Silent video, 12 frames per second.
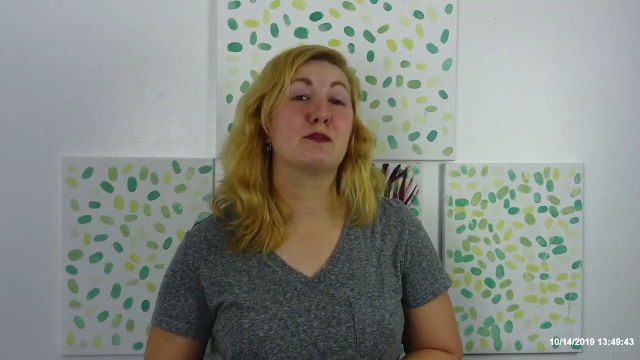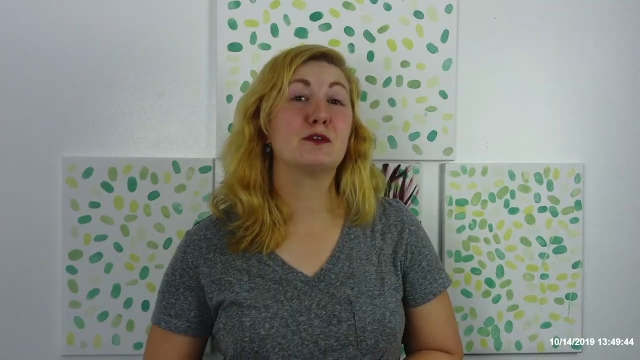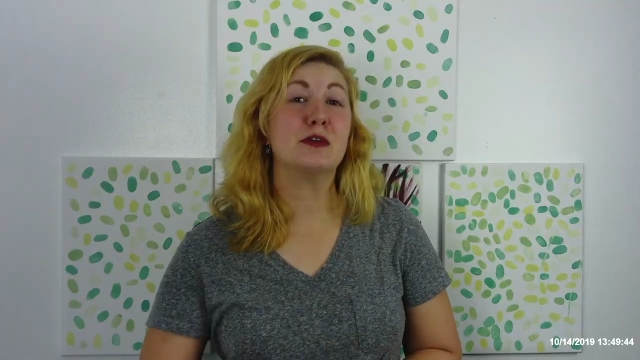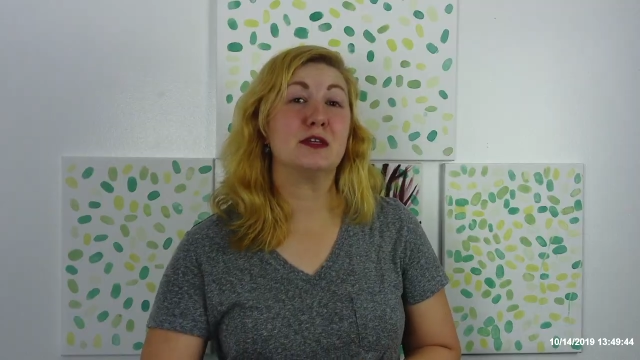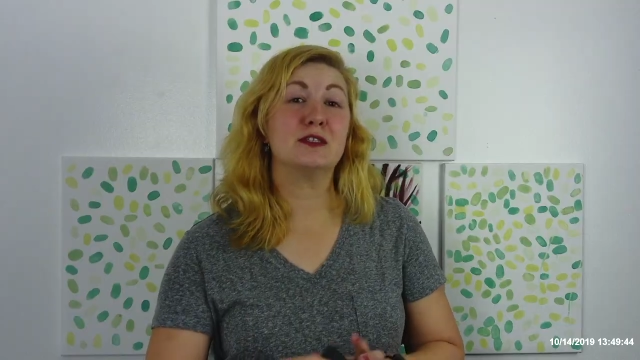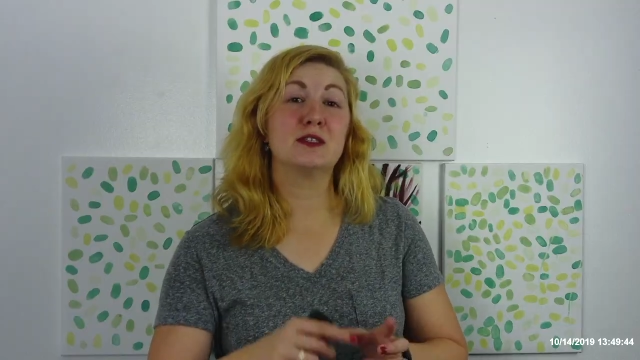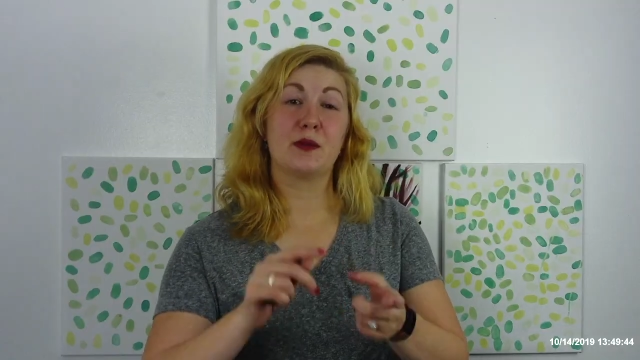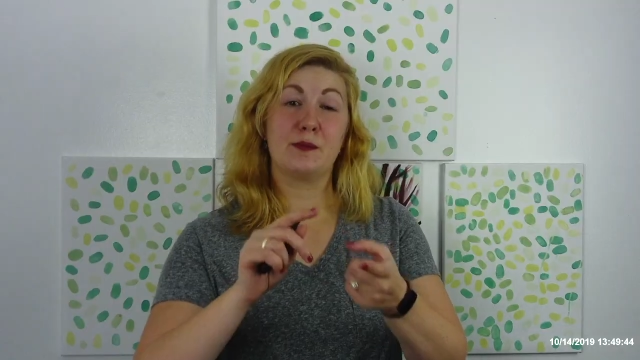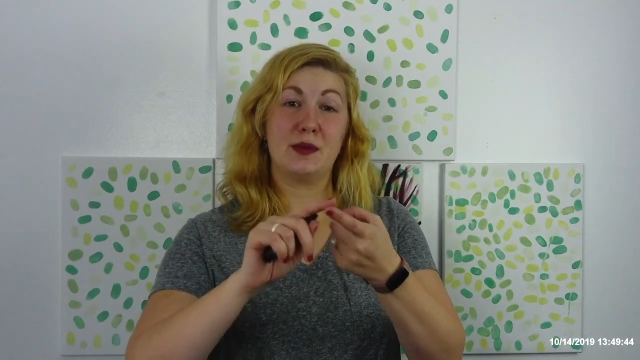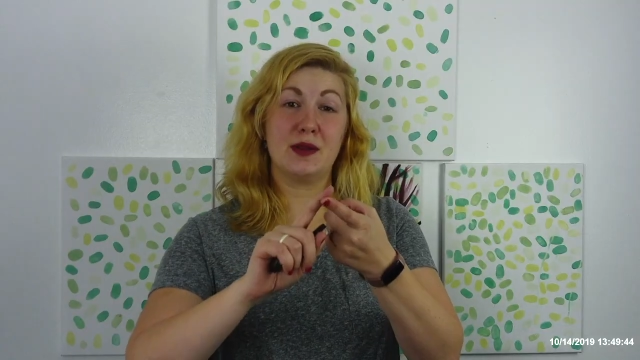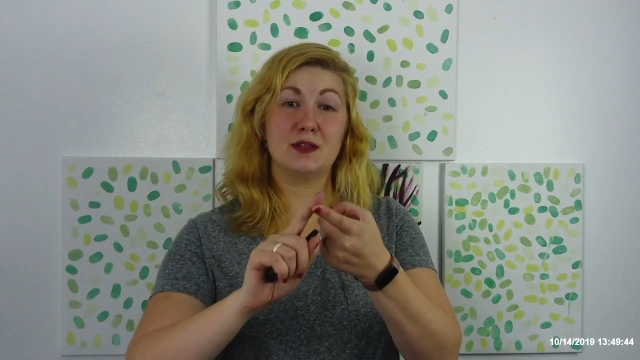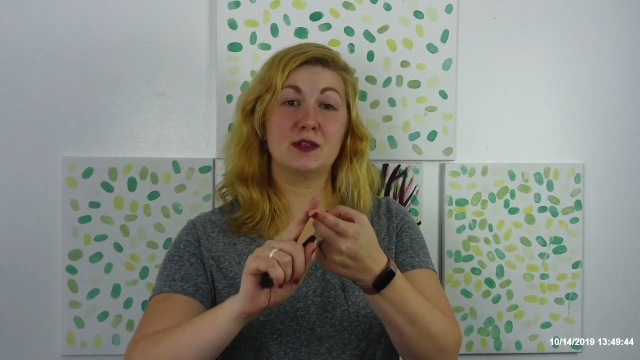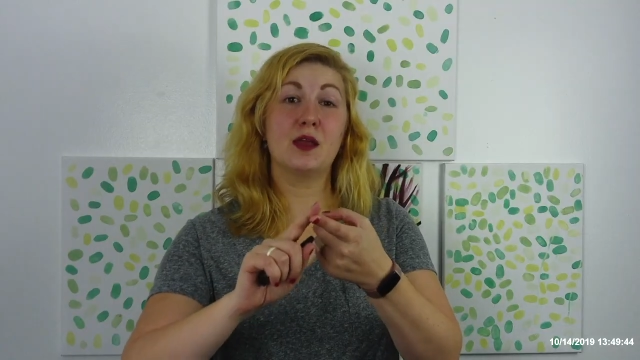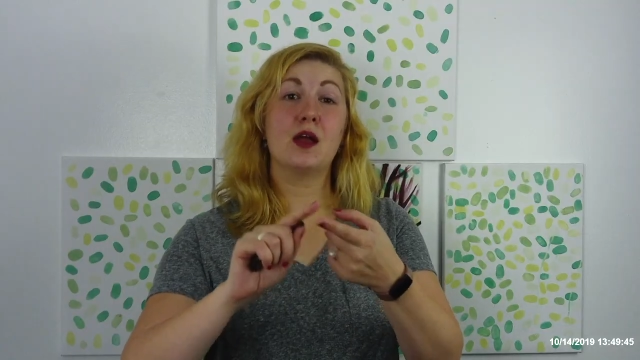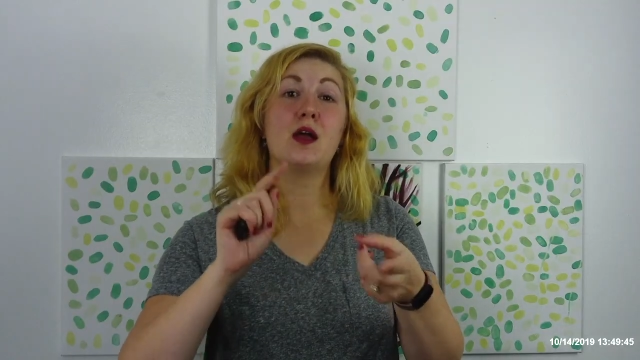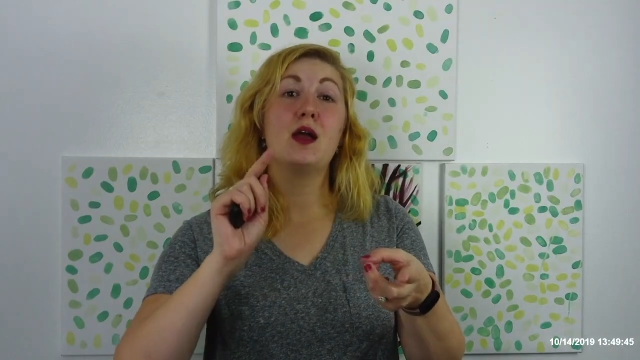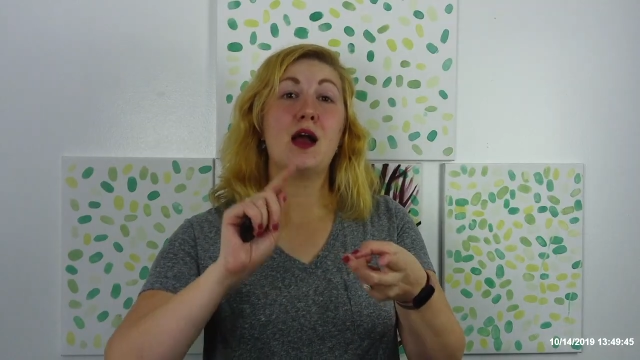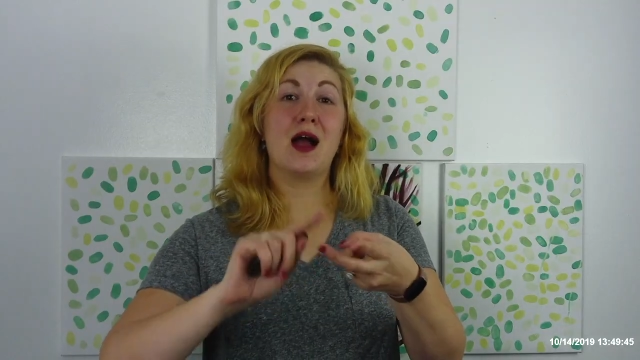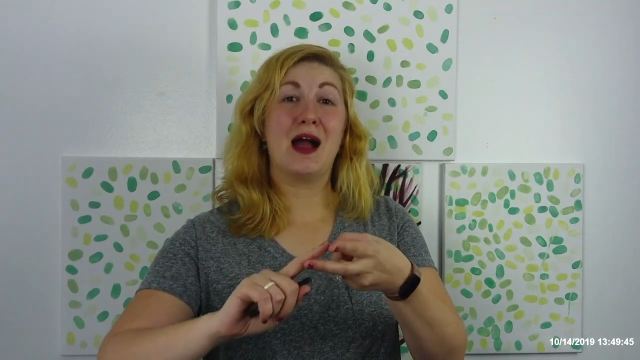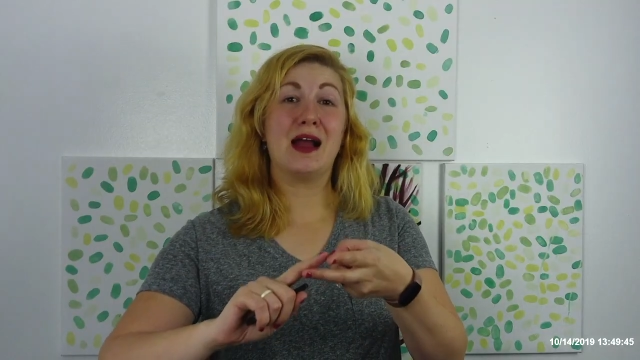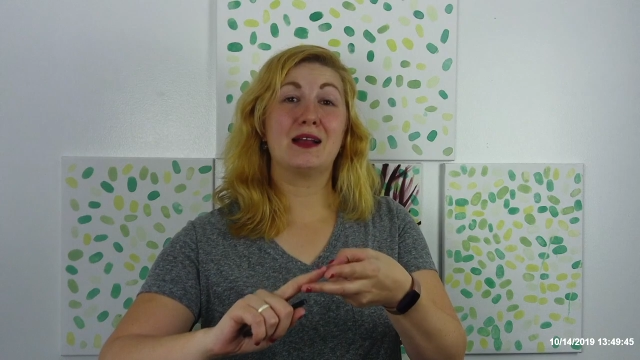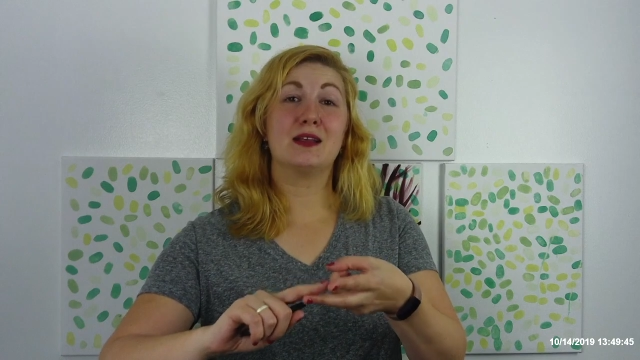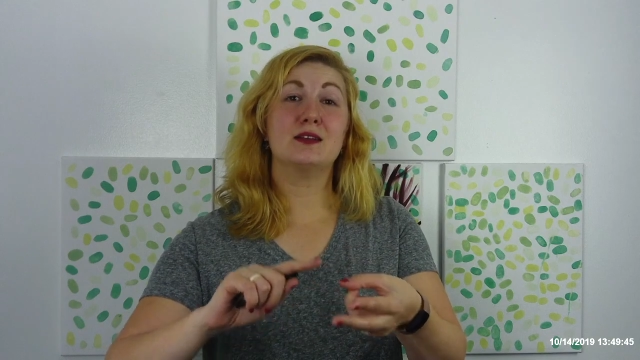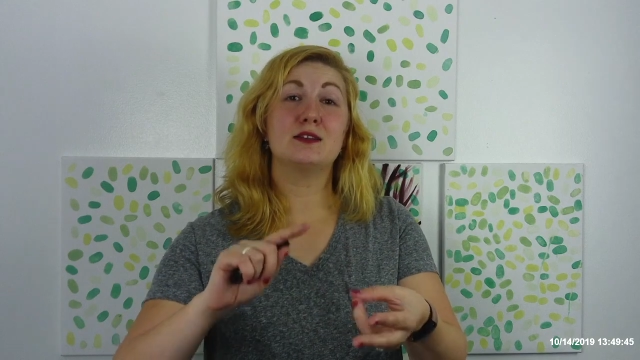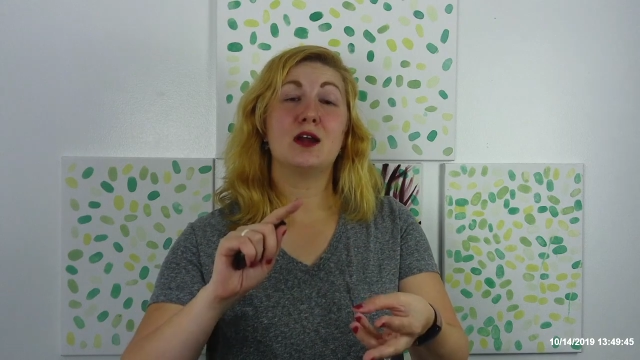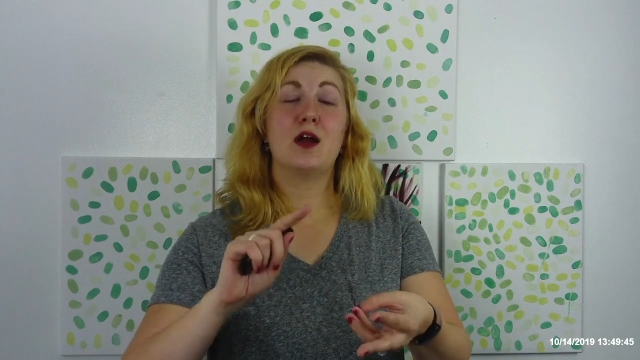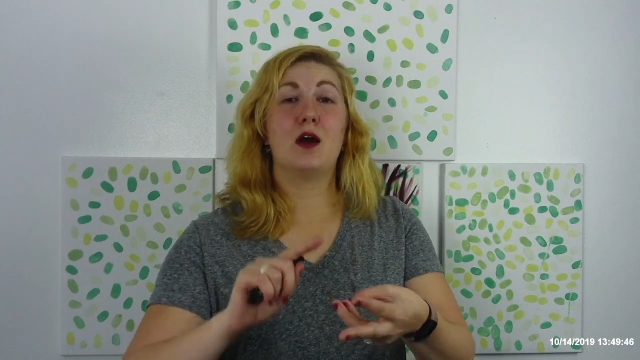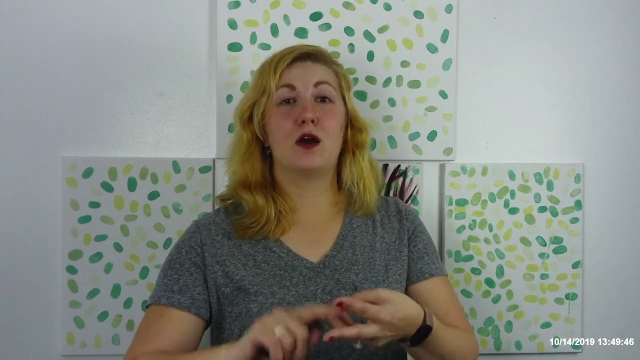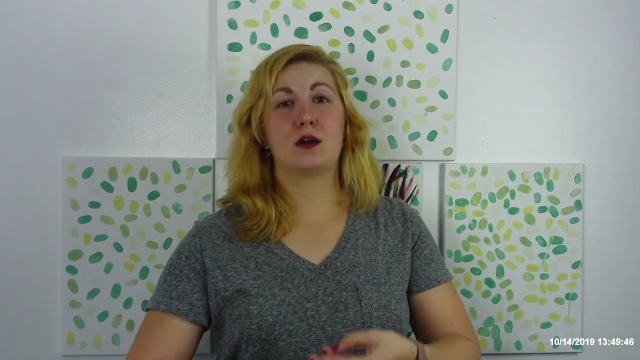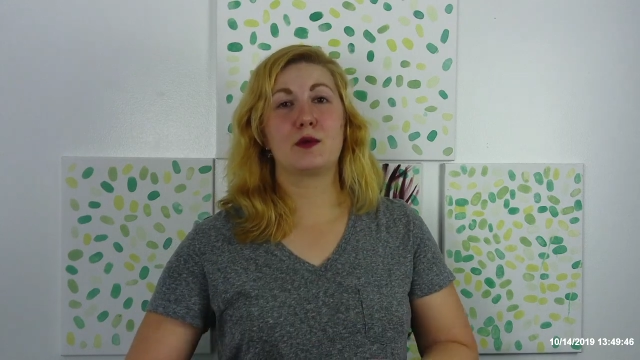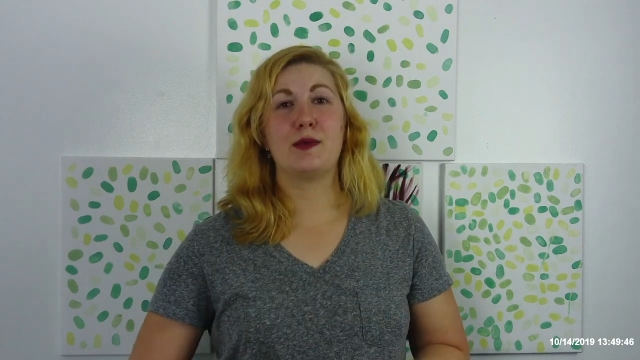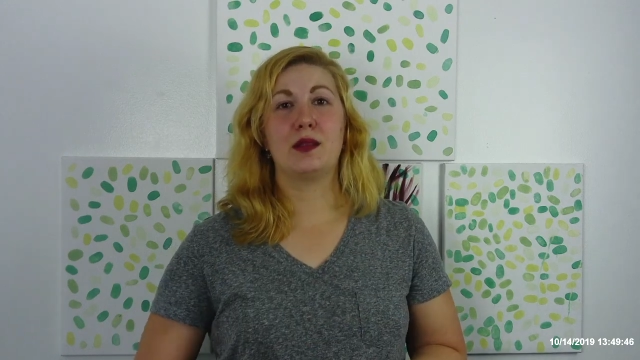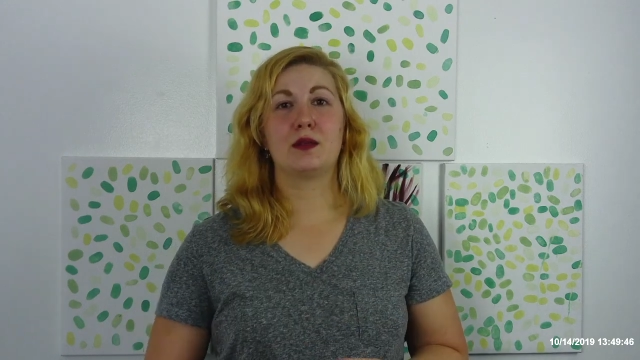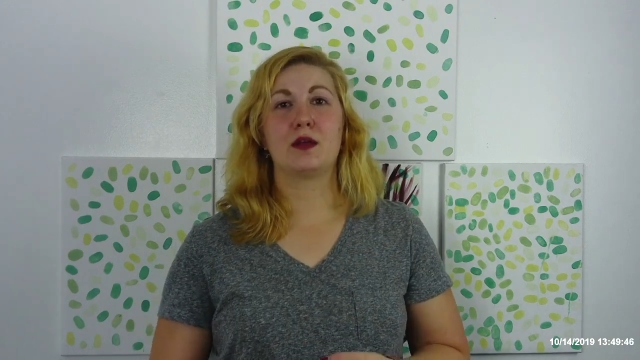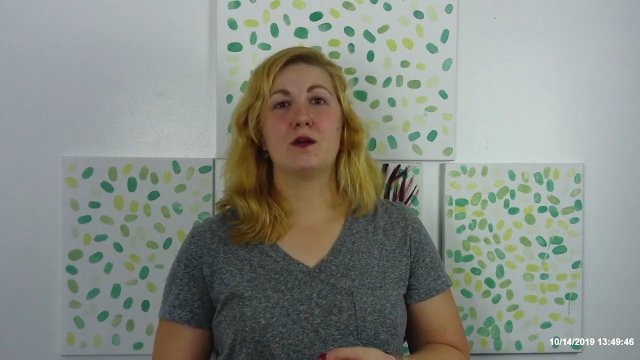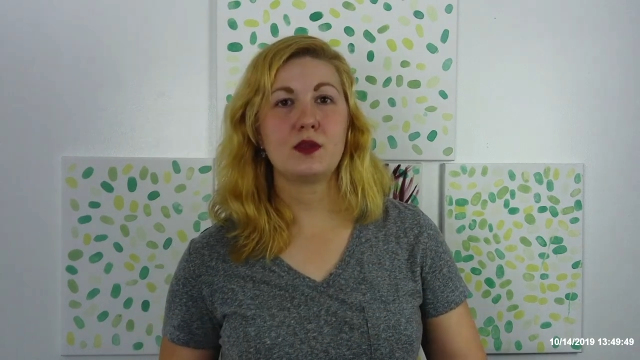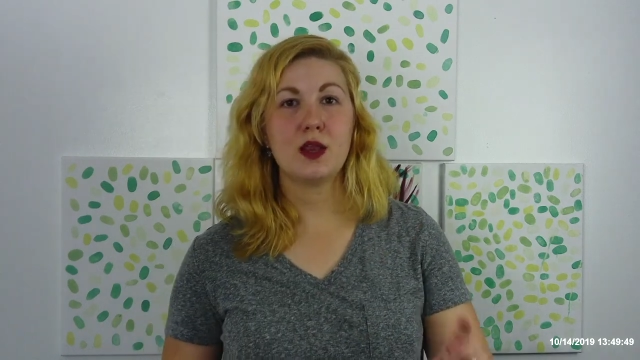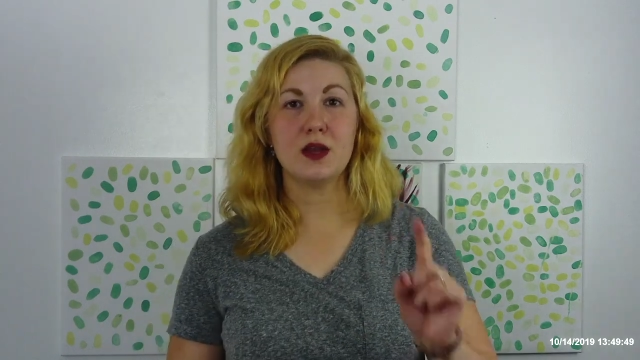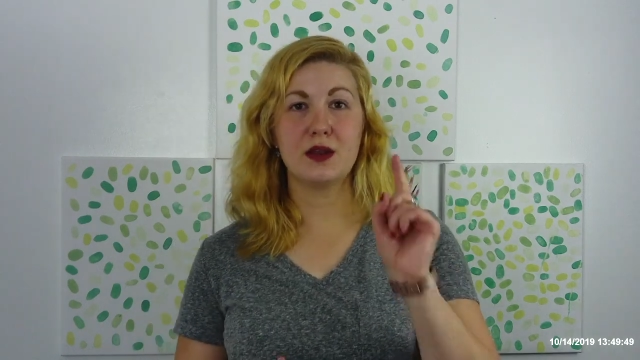Greece. Peninsula, islands, archipelago.